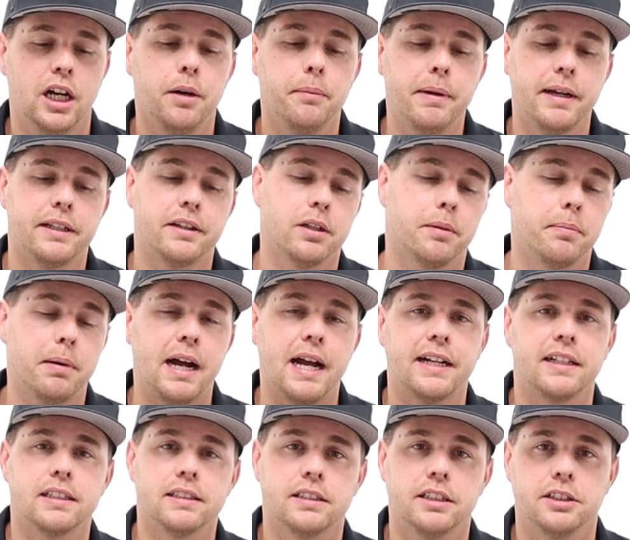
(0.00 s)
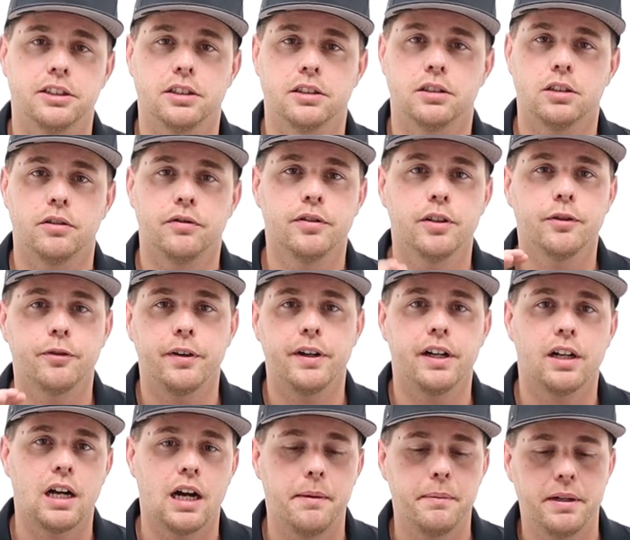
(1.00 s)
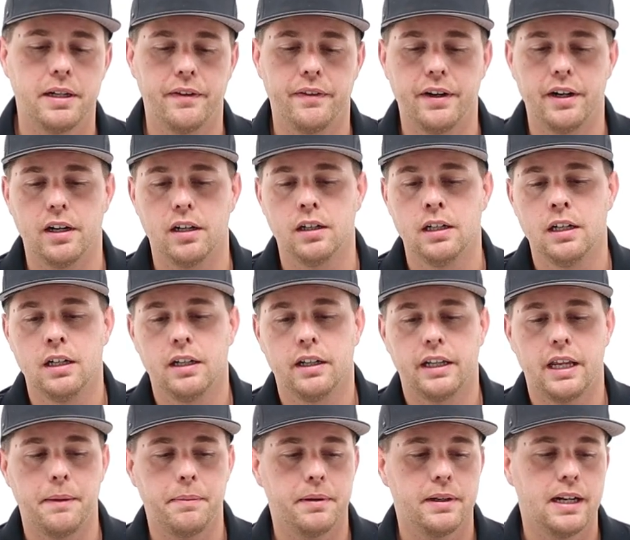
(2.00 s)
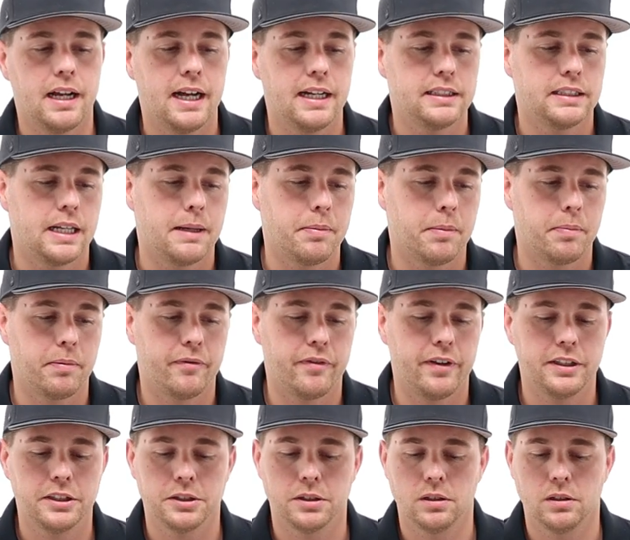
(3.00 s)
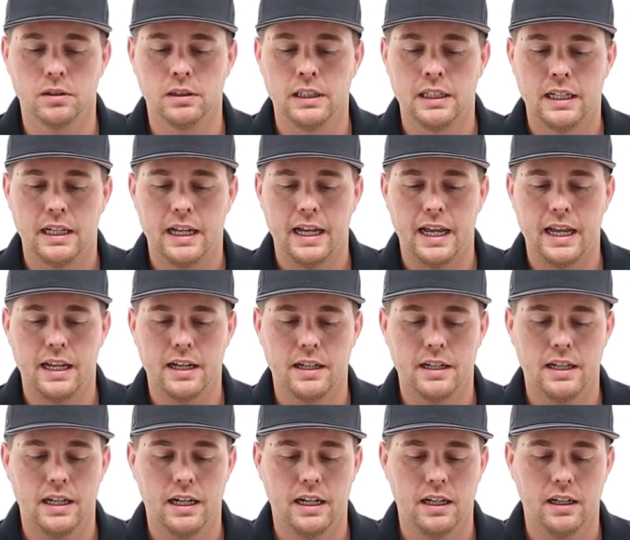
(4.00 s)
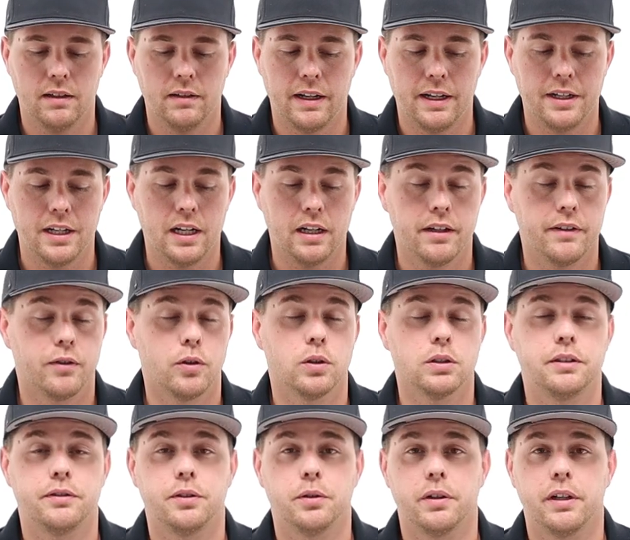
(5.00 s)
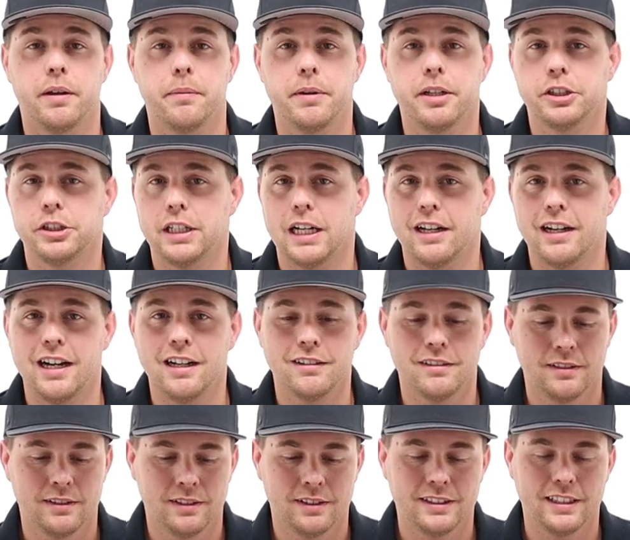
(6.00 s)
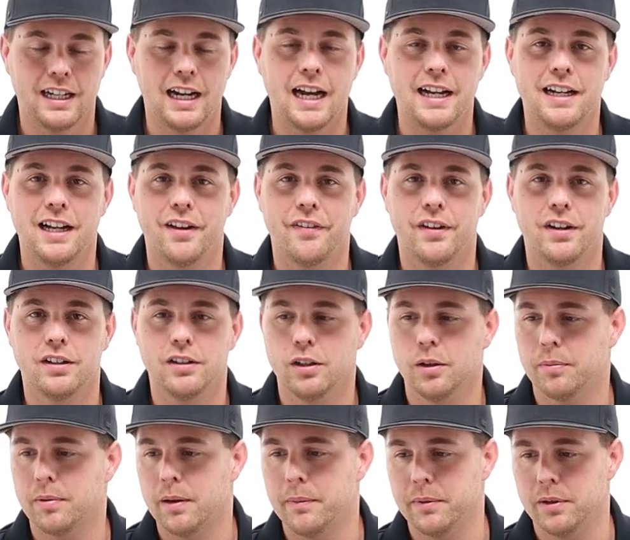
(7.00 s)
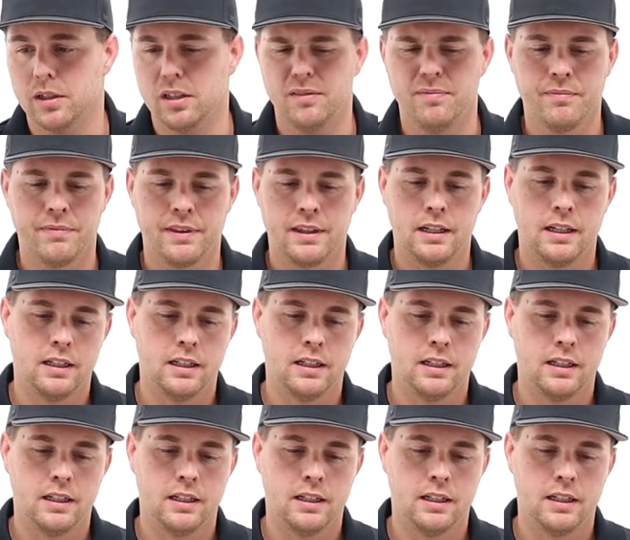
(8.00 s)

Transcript: help make their buying decisions. So feel free to comment in there. Keep it nice, keep it professional, and uh, and yeah, and of course, if you want to give me a shout out, say hi down there, no problem at all.